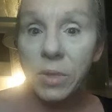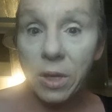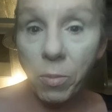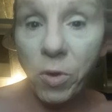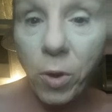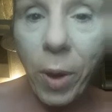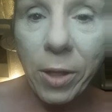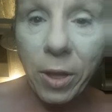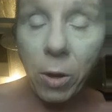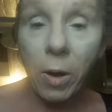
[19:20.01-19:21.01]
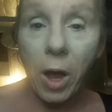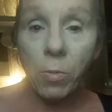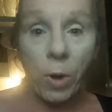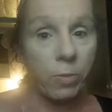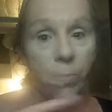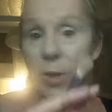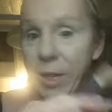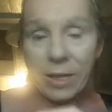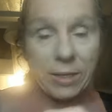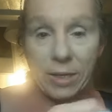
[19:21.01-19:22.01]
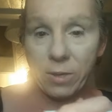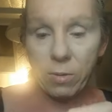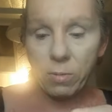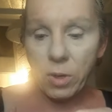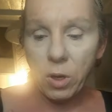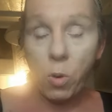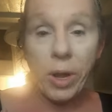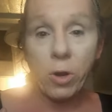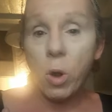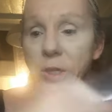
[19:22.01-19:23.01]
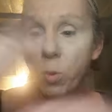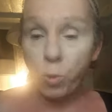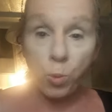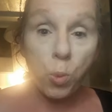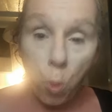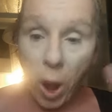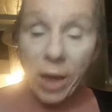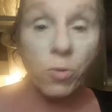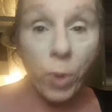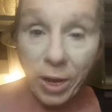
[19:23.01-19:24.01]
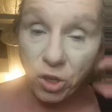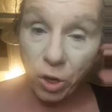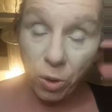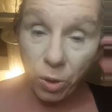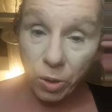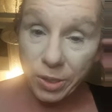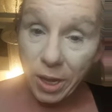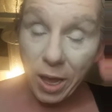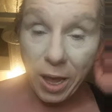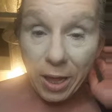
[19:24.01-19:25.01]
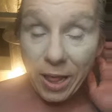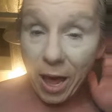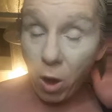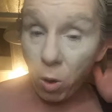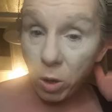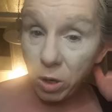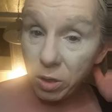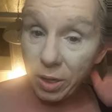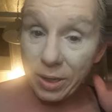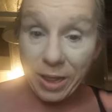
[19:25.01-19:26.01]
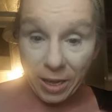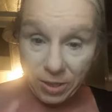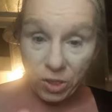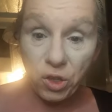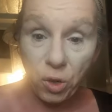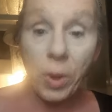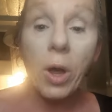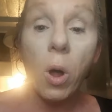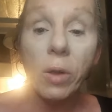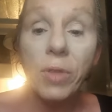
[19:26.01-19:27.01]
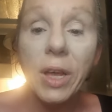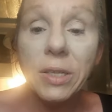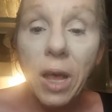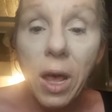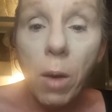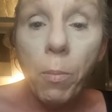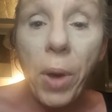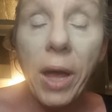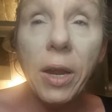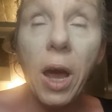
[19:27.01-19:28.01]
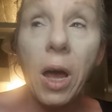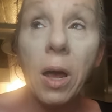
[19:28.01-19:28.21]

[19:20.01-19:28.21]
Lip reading: some of you out there, this is going across a wide range of girls that's doing all of this, but